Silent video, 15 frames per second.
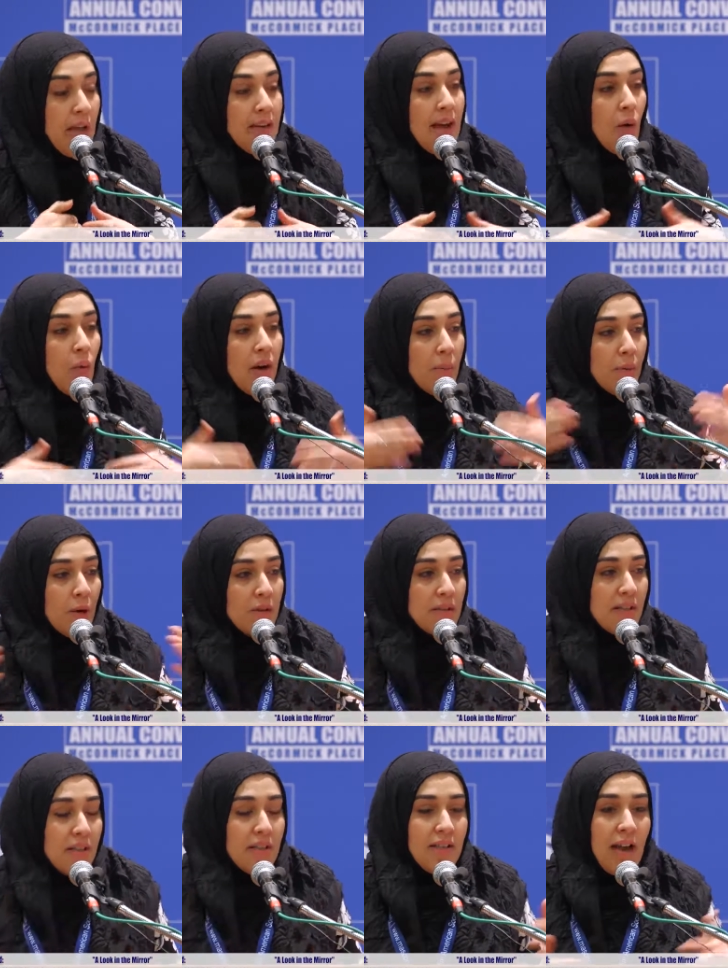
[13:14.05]
Now, when a
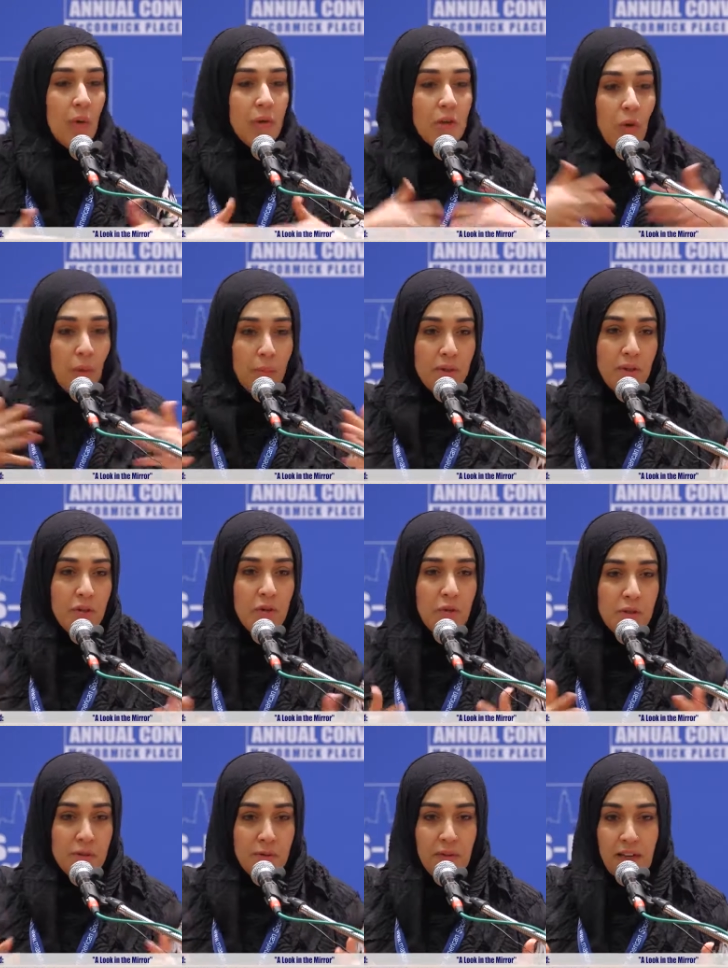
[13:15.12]
person, now when you open your
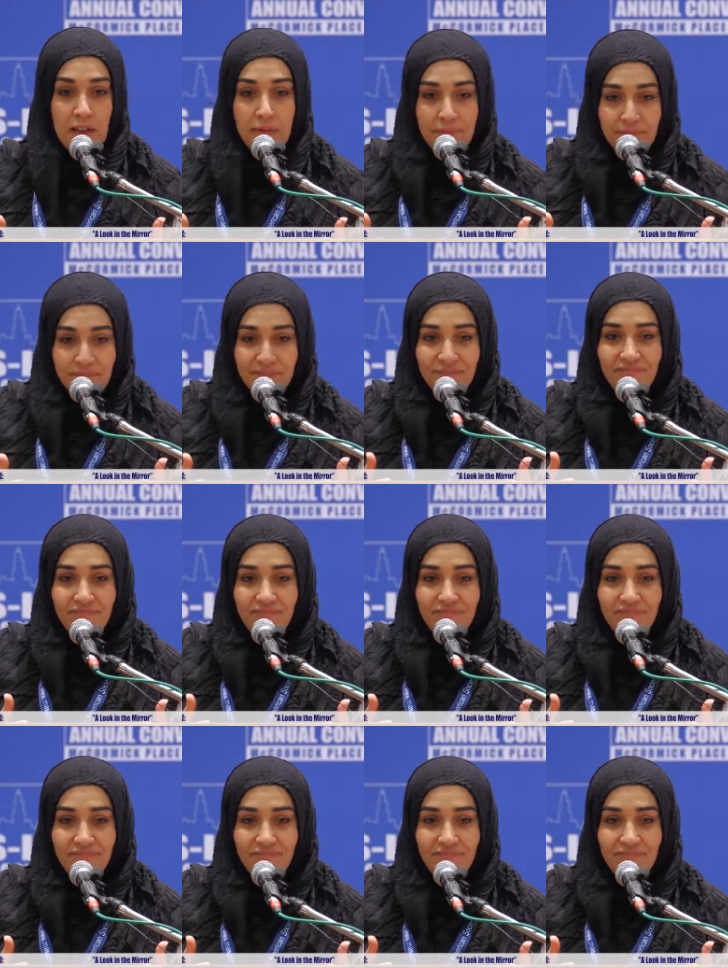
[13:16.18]
news feed,